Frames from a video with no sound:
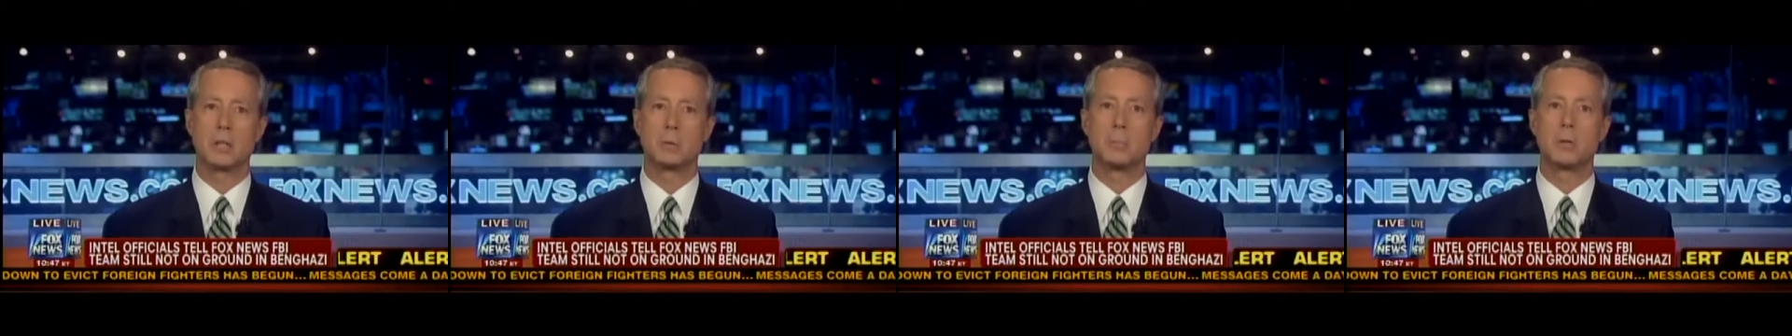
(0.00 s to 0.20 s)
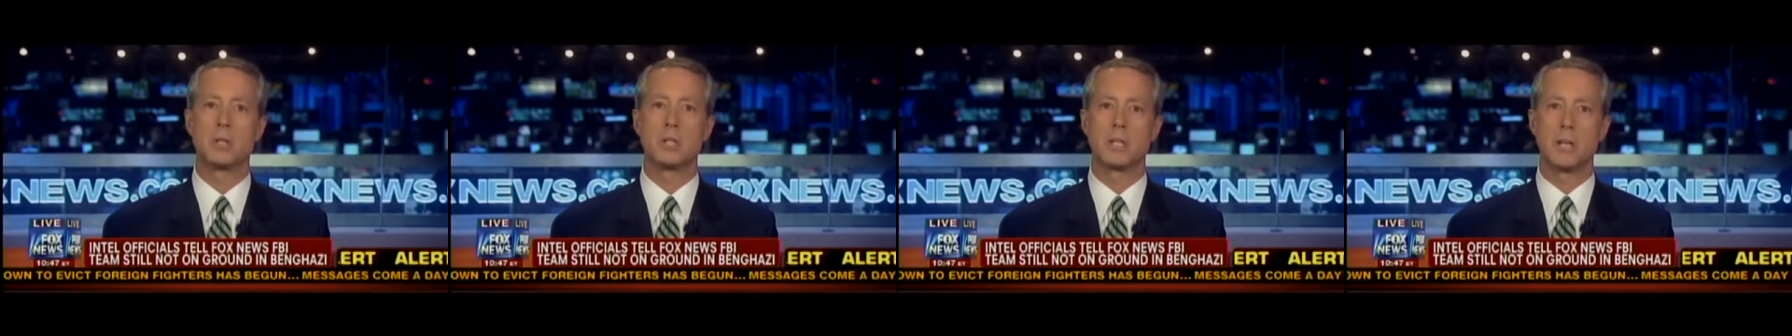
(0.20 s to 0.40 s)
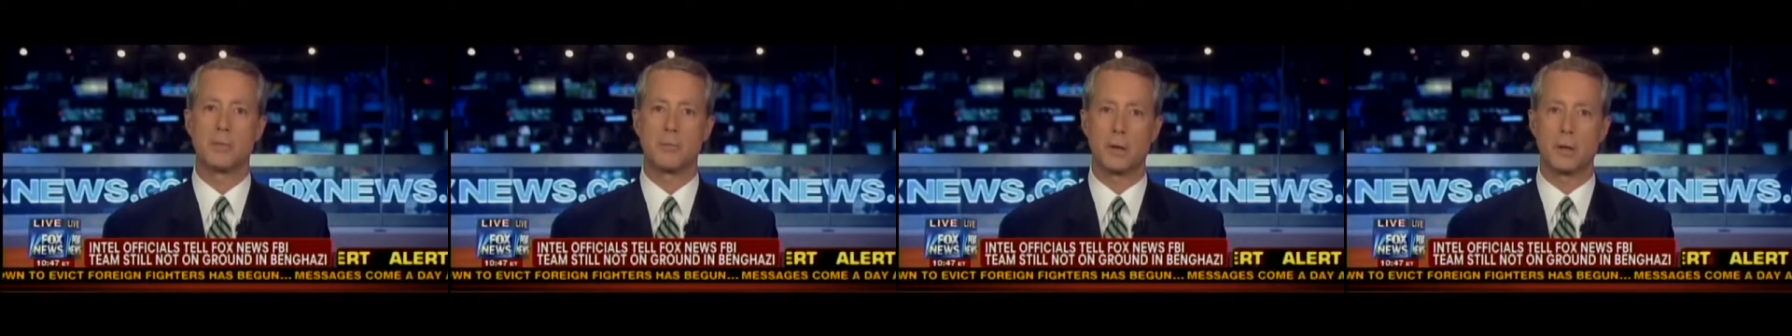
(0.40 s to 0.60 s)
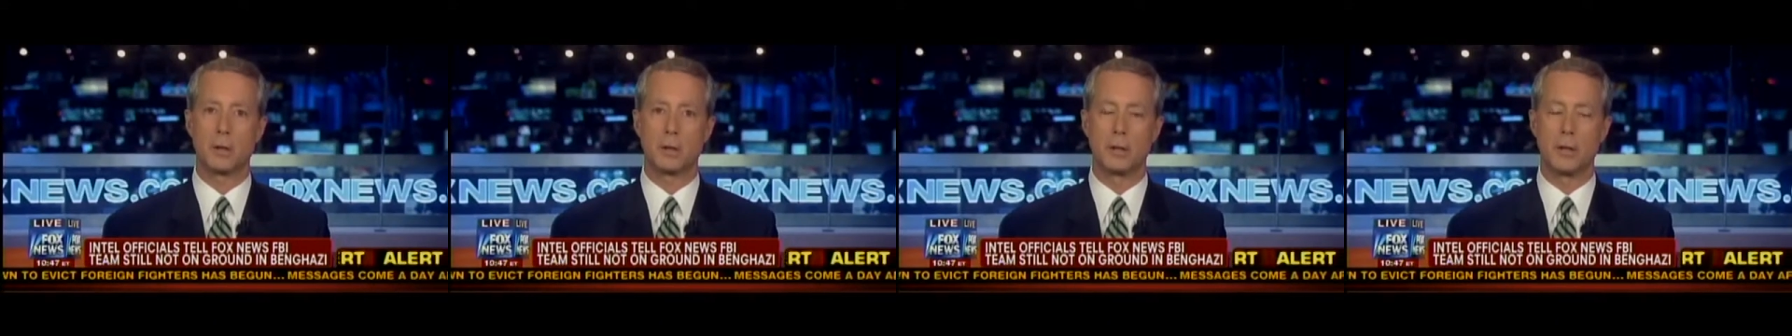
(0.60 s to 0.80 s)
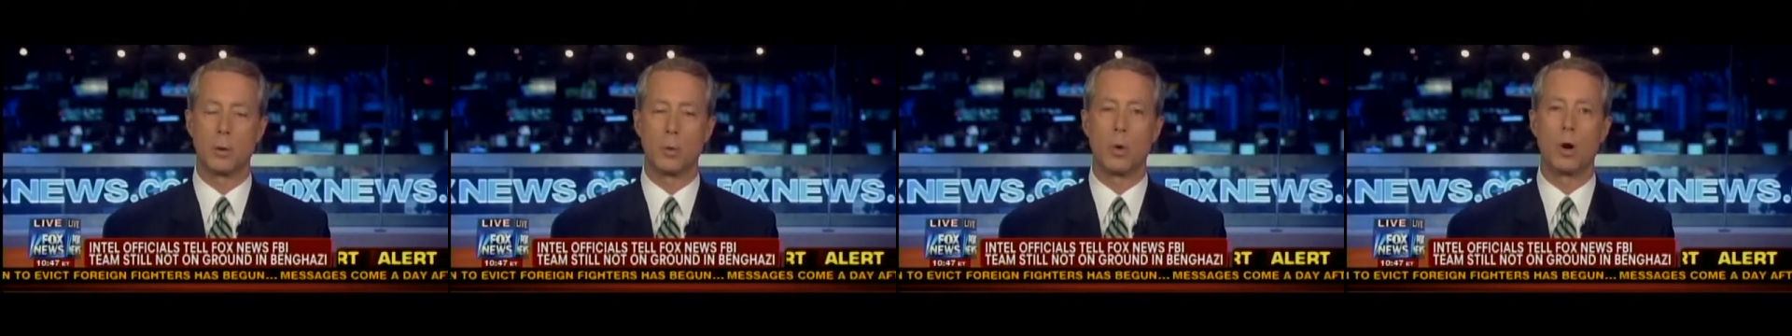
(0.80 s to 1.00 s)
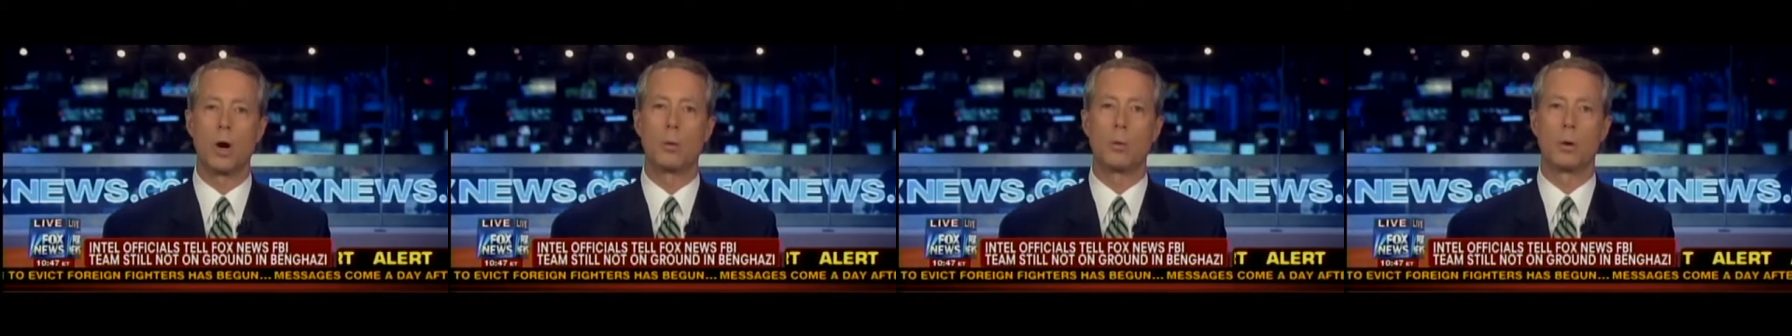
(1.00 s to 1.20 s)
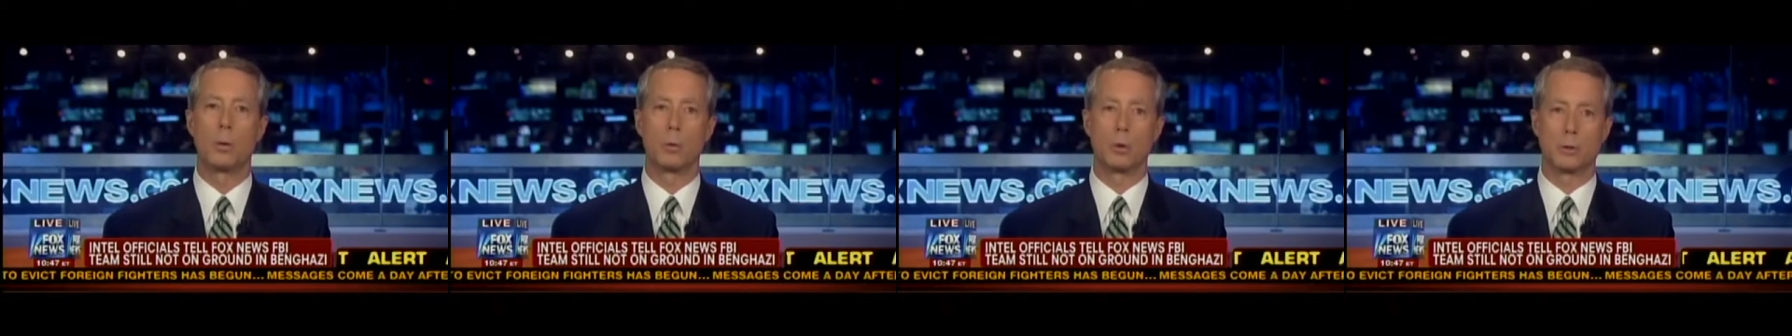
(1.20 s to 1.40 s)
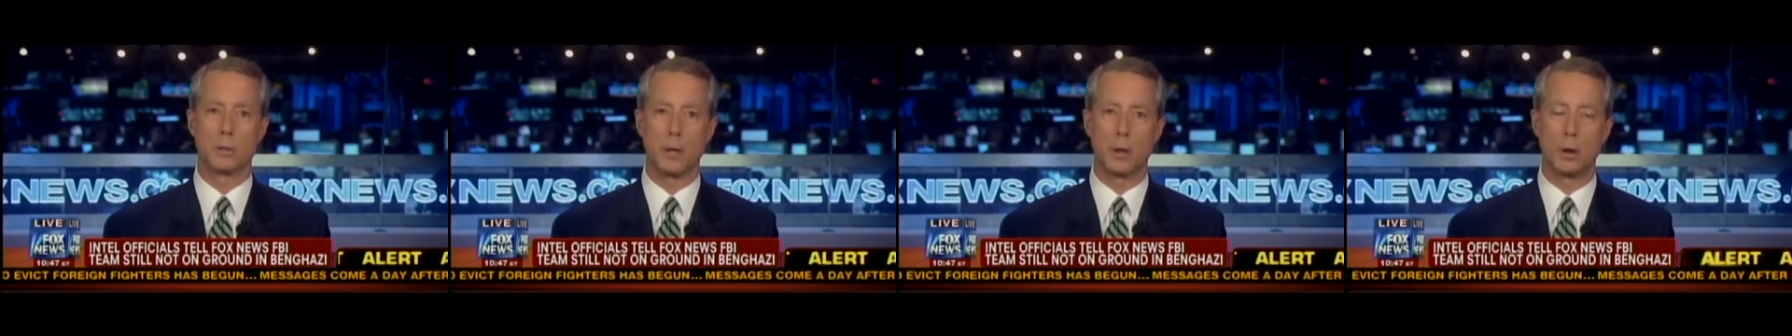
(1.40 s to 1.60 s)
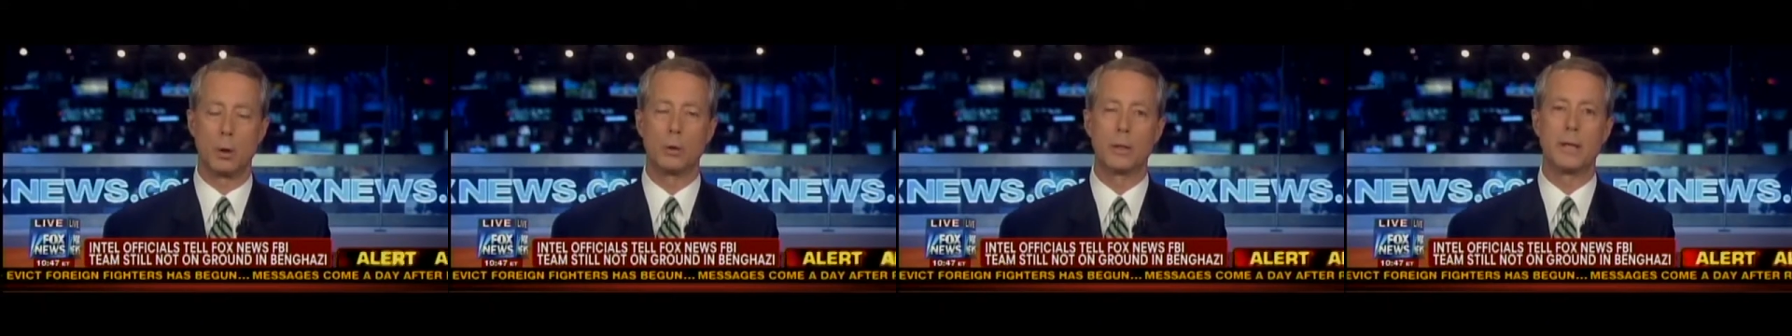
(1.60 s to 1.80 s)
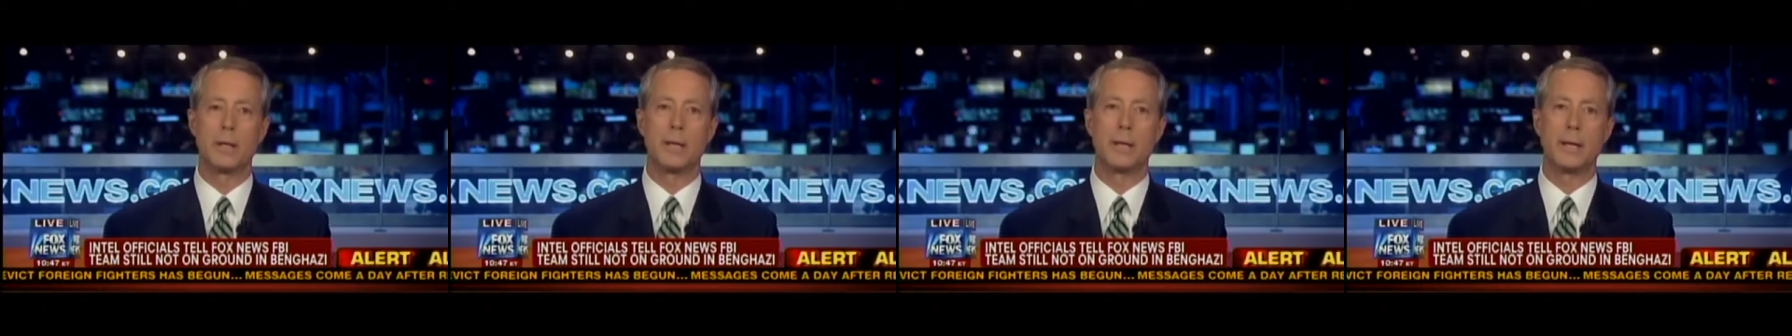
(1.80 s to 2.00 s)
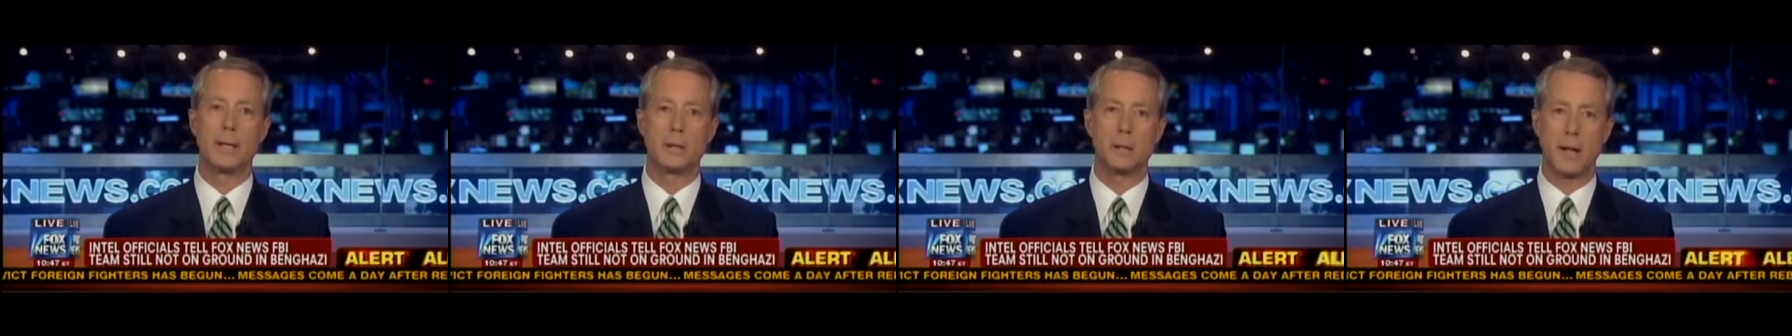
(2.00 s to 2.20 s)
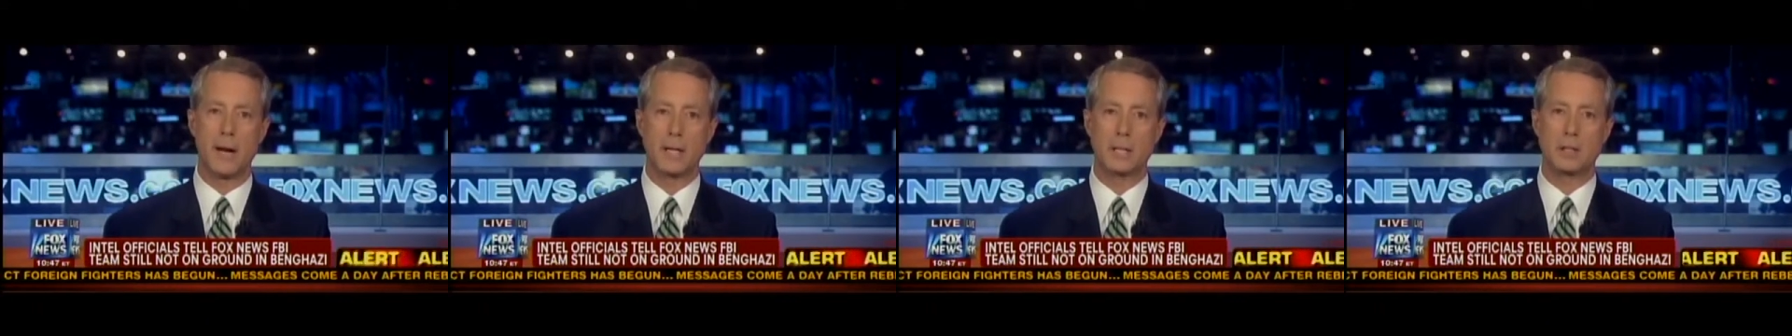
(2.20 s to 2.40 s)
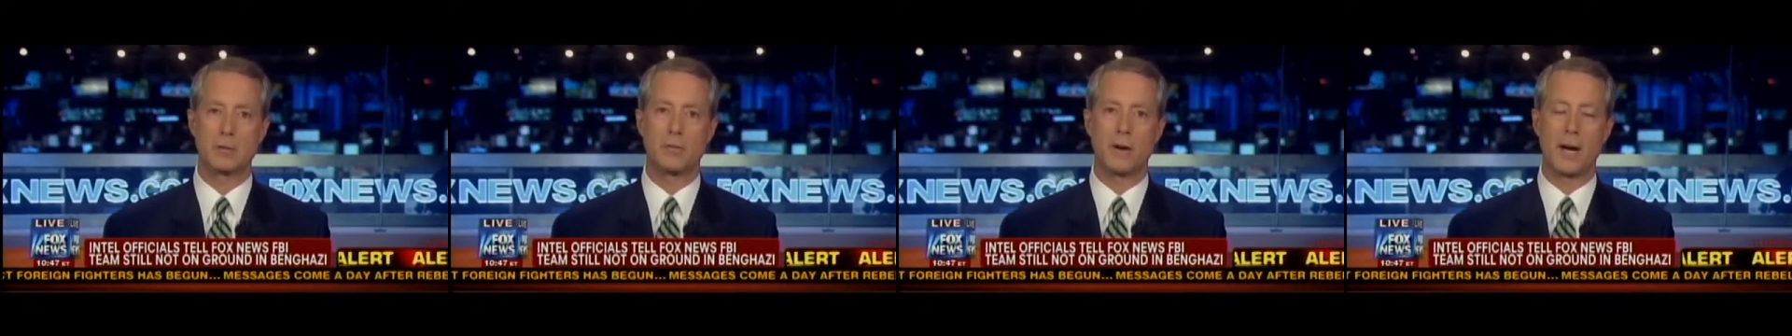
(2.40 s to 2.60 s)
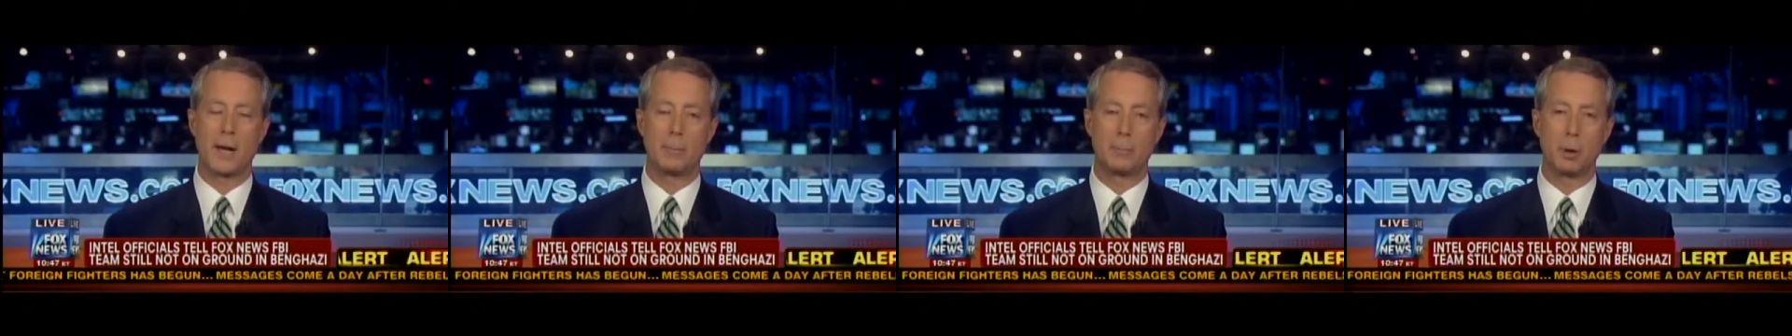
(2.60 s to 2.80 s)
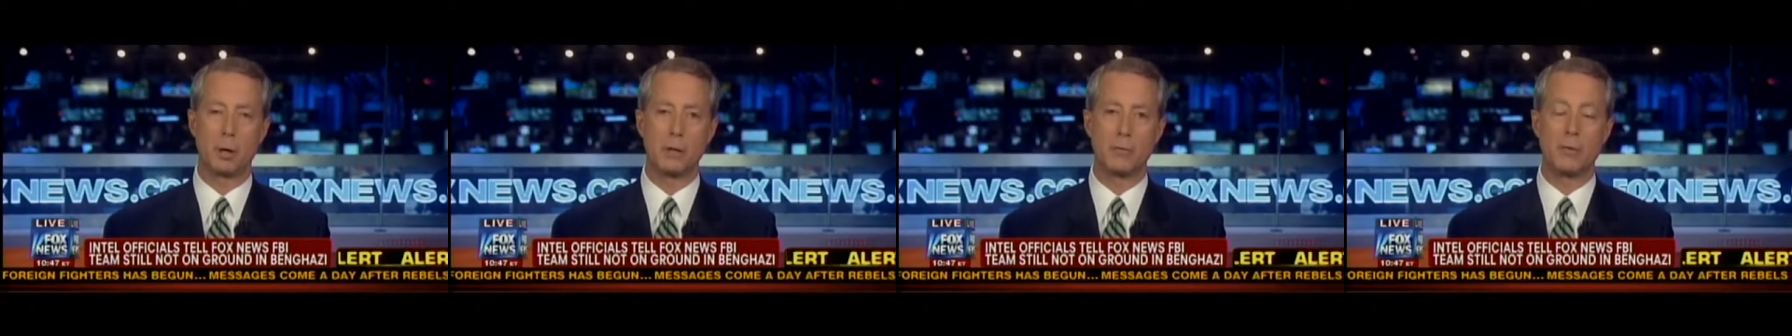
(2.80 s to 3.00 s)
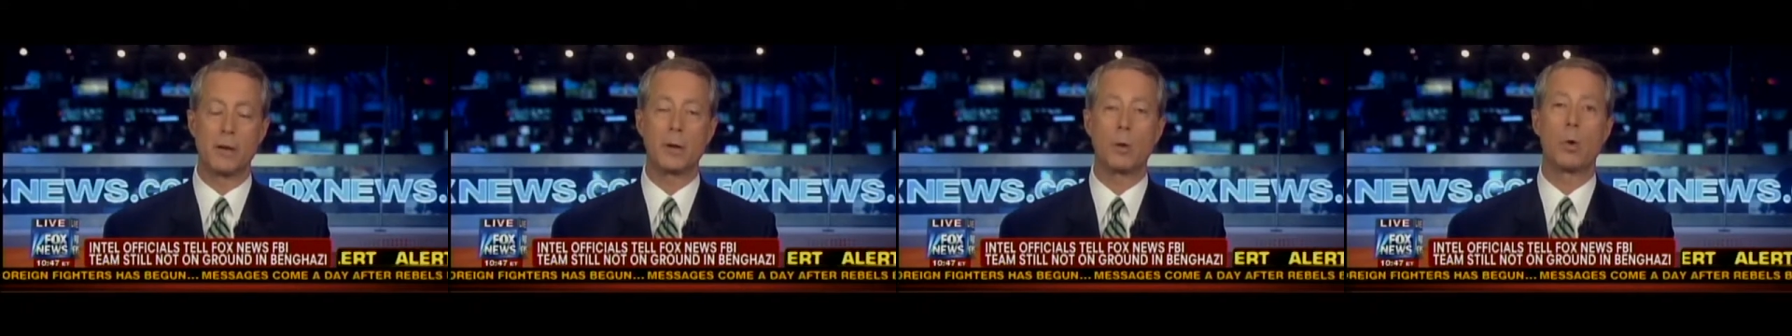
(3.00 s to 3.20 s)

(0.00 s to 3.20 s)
specifically what we were told in any classified briefing.